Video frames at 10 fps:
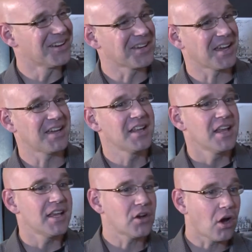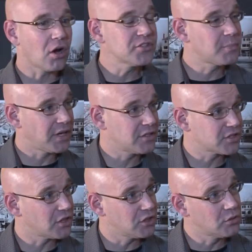Okay, it all
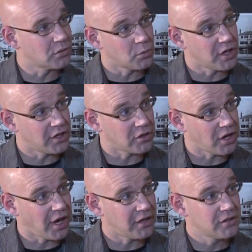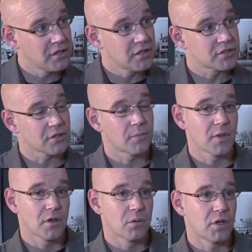depends on you and where you're at. So
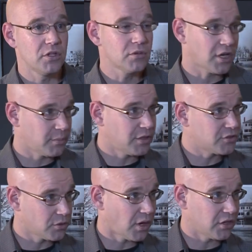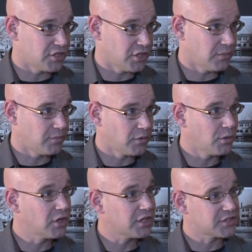when you come into our gym,
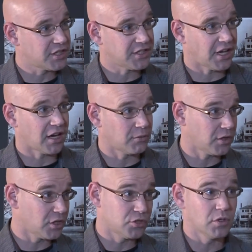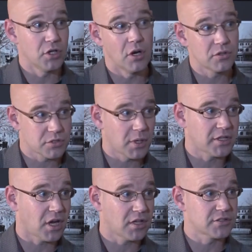we're going to sit down and we're going to do a no
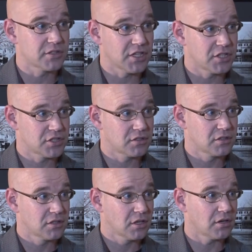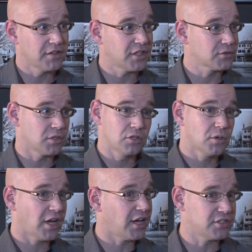sweat consultation. All right, that's where you
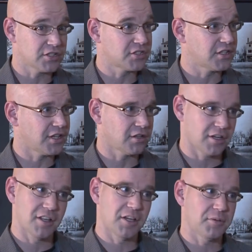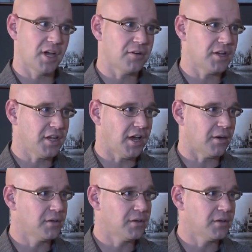and I just sit down, kind of like we are right now,